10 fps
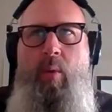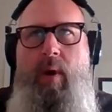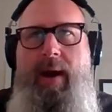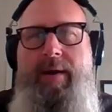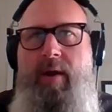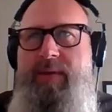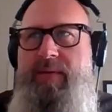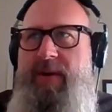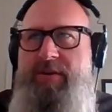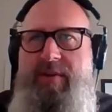if
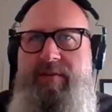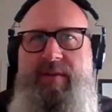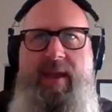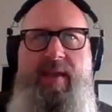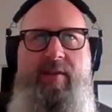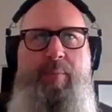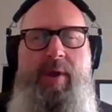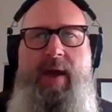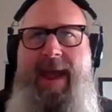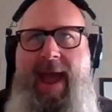I should say this, but
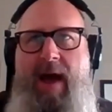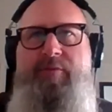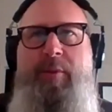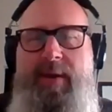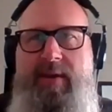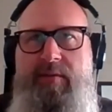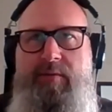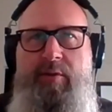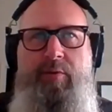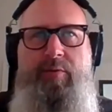I have to because
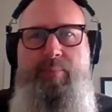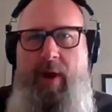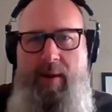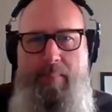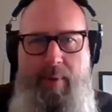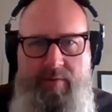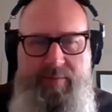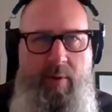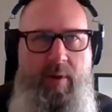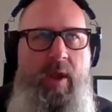you brought up
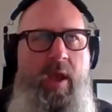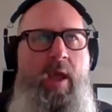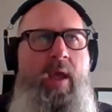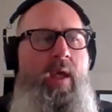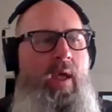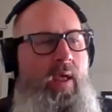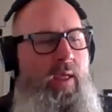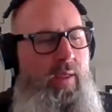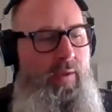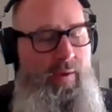Baltimore.
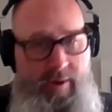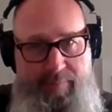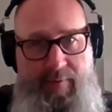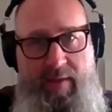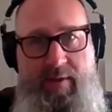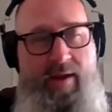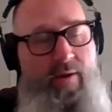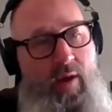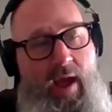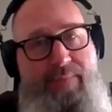You're going to find,
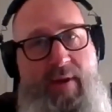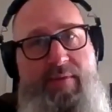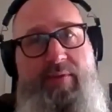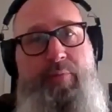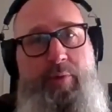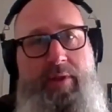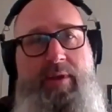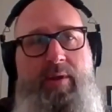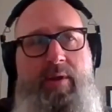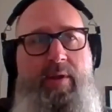I find this
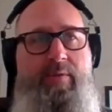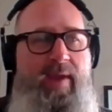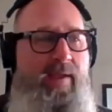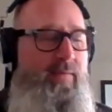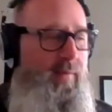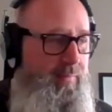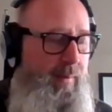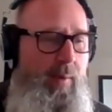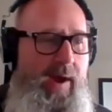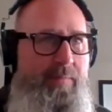really intense. So is my
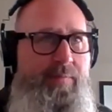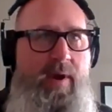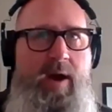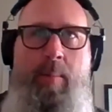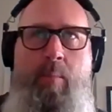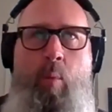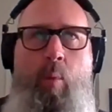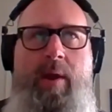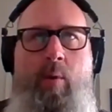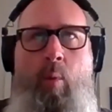wife.
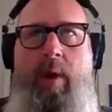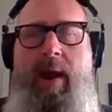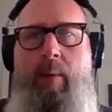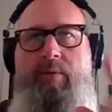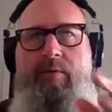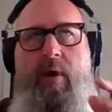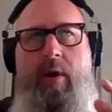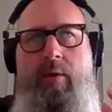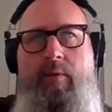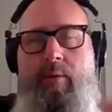When I was
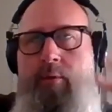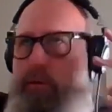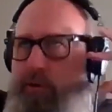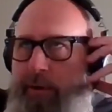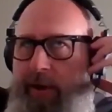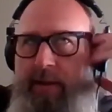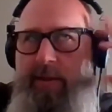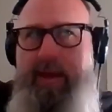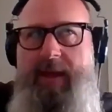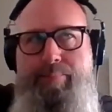during
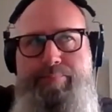the